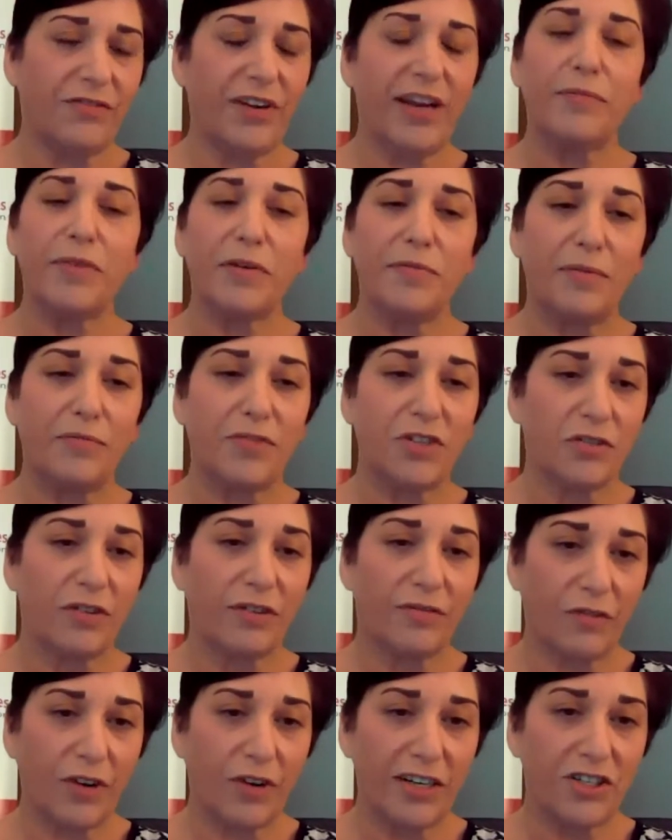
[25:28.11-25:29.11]
family members who
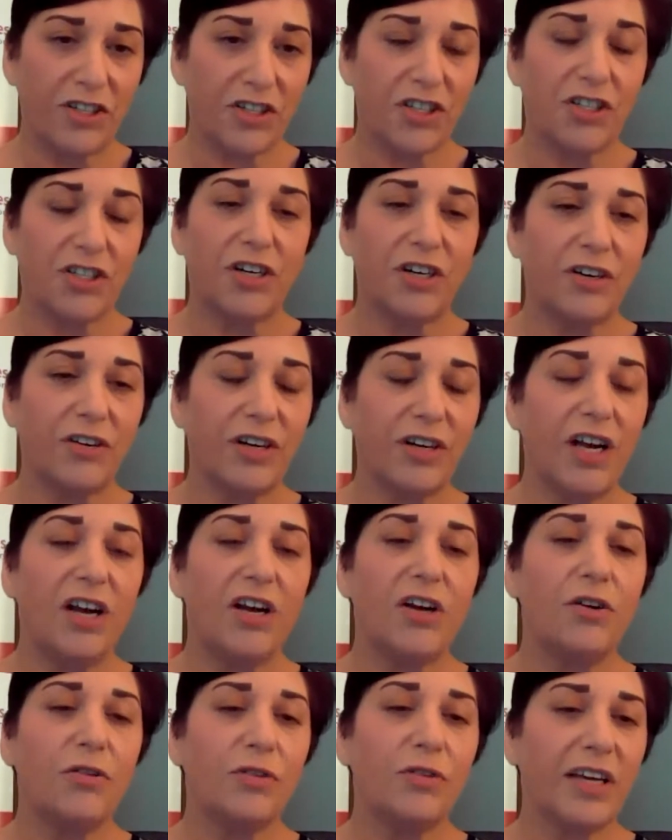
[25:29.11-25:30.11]
have registered,
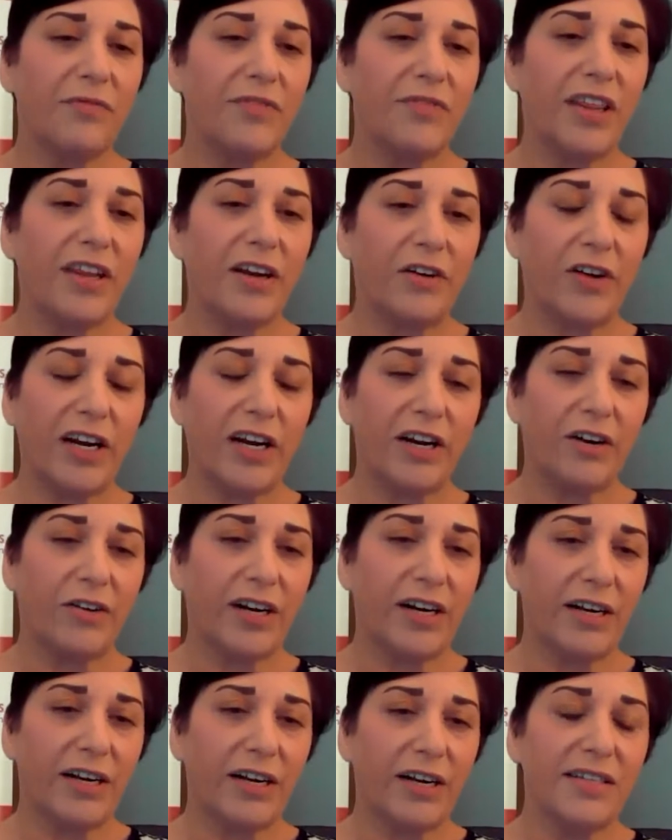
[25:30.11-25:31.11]
who live in their
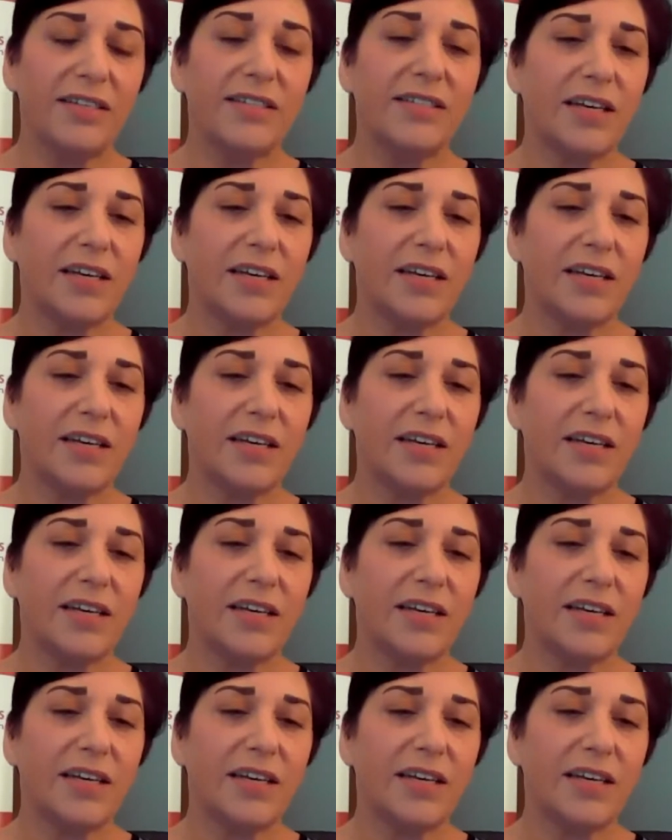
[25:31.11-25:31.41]
areas,